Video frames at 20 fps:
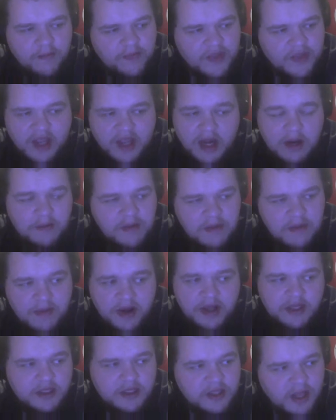gotta be
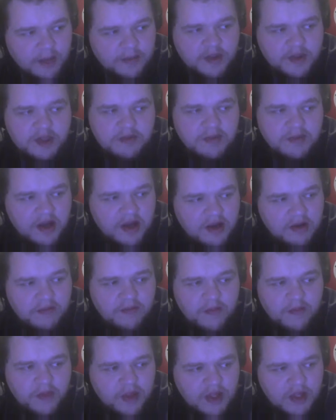by a stoppage, man.
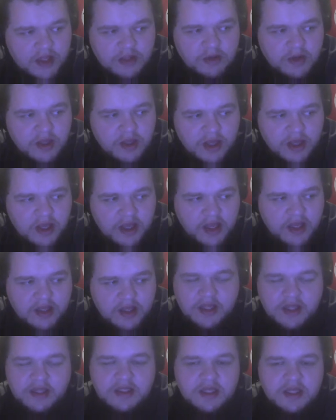This
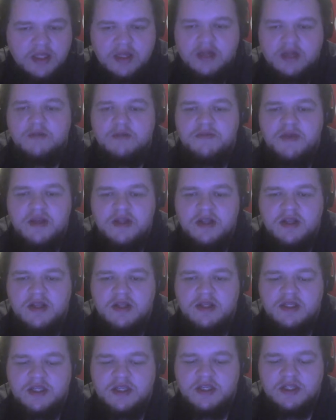is not going to be in a
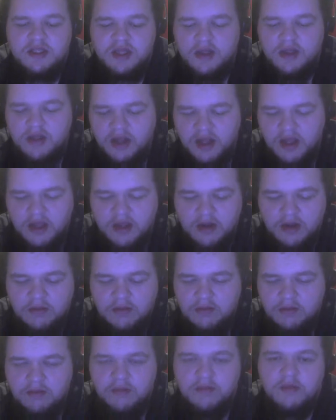decision, I think.
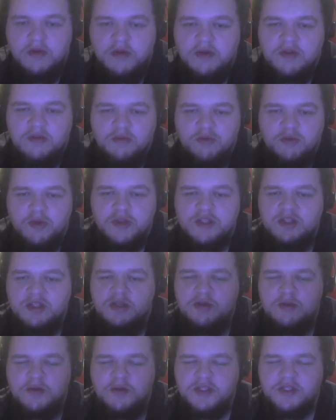We'll
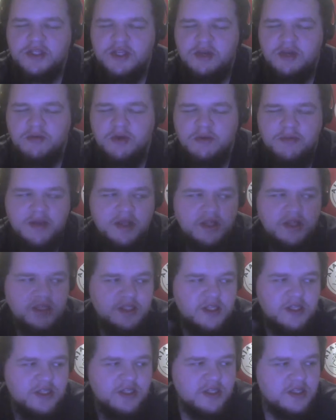see. We'll see. It will be a
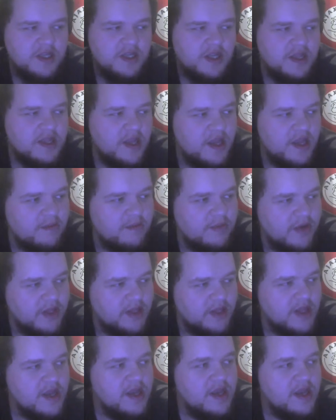decision at the end, but
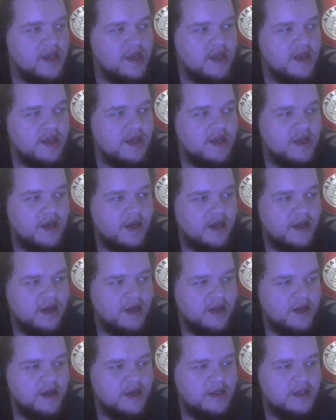
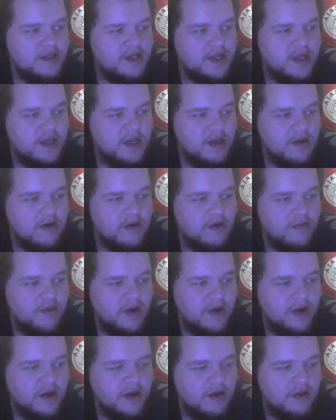TKO
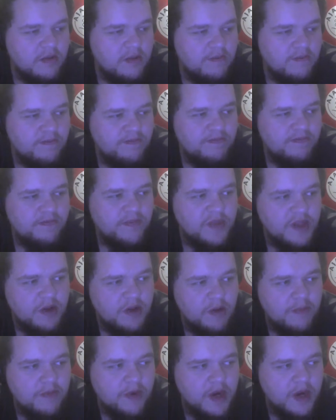by
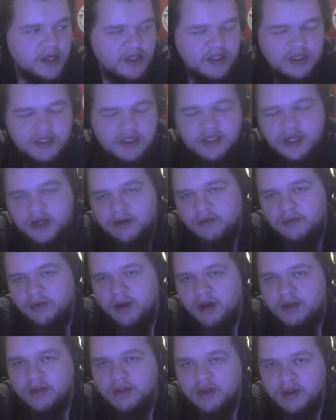Nico Price in the second
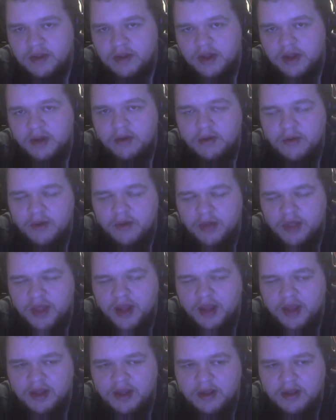round. I go with
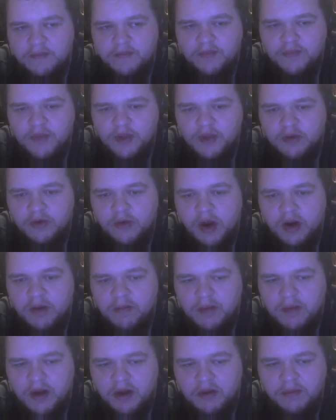that. Ground
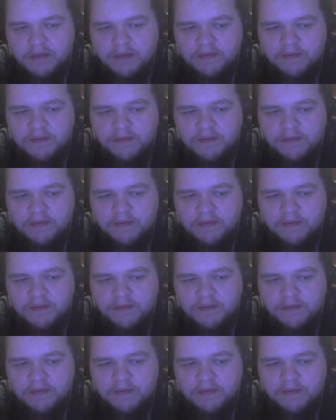and pound.